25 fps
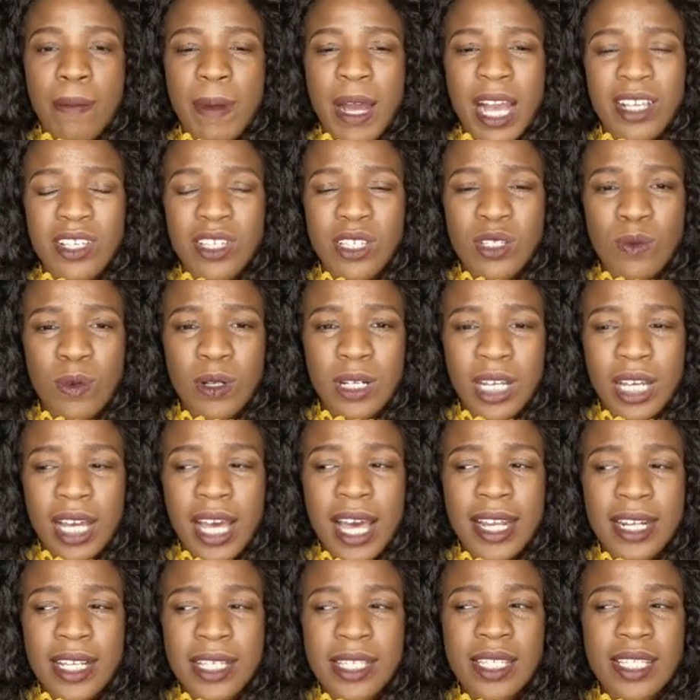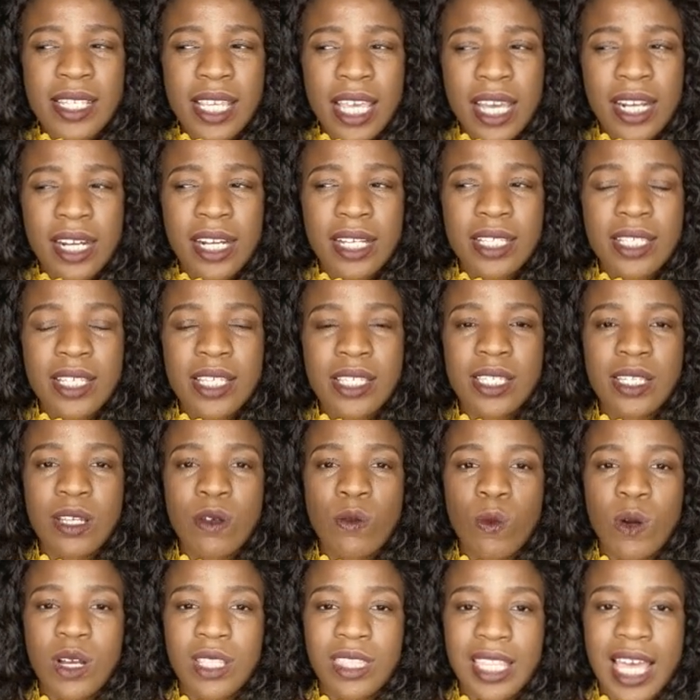I just want to kind of scan it to see
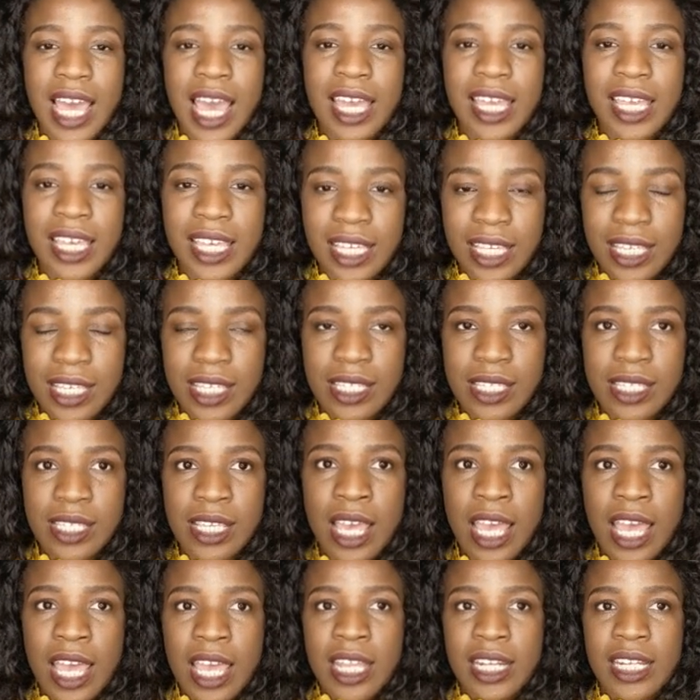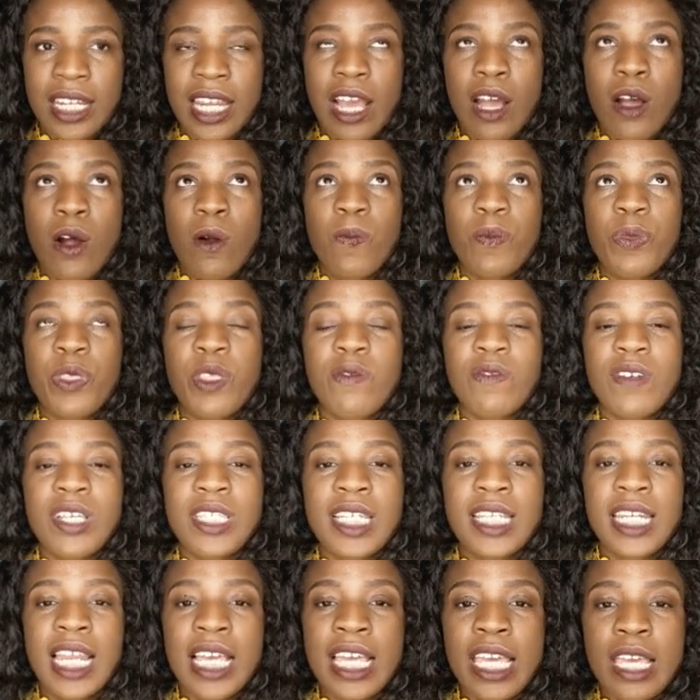what that is. Now, the
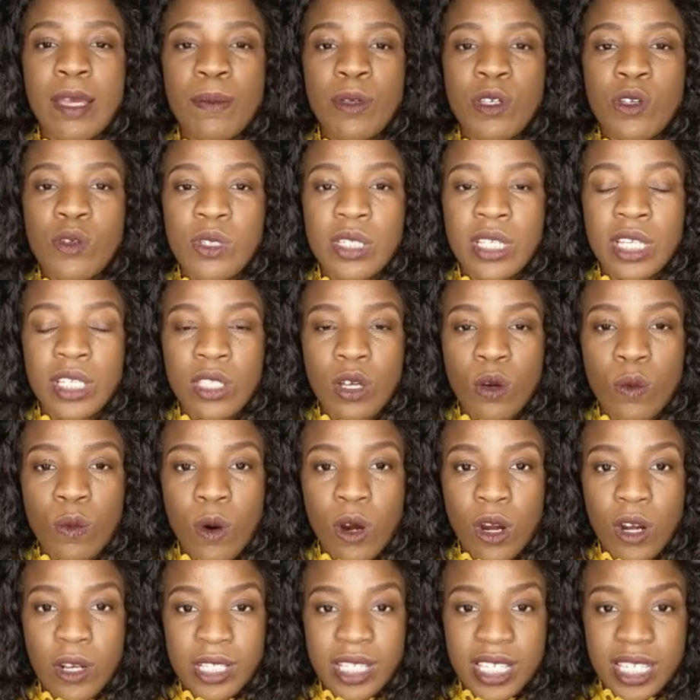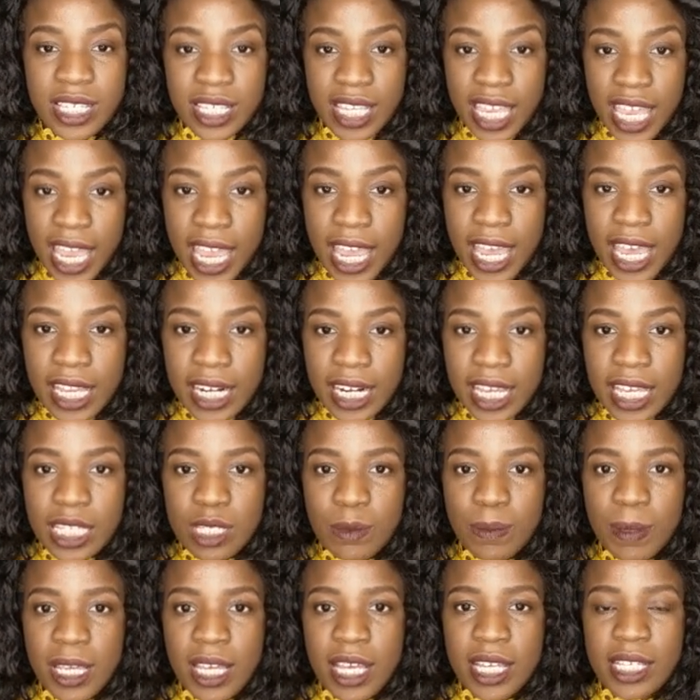reason I keep using the word scan
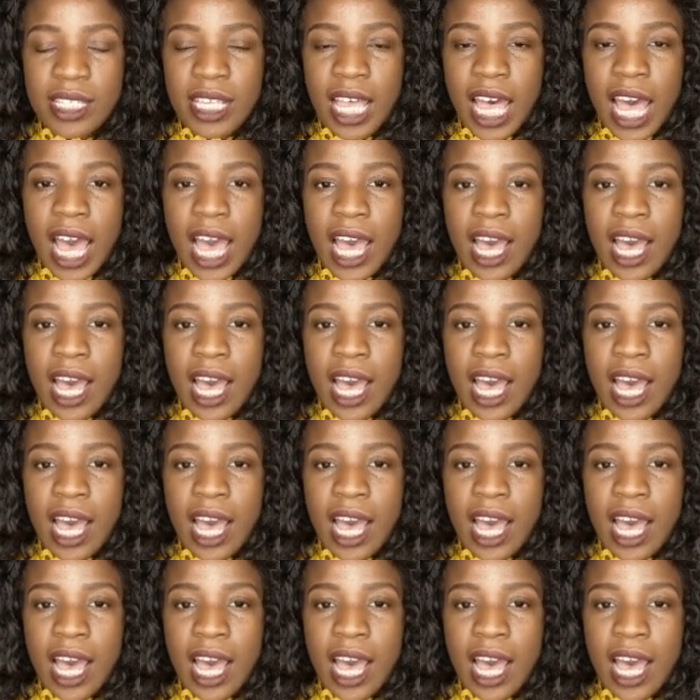is because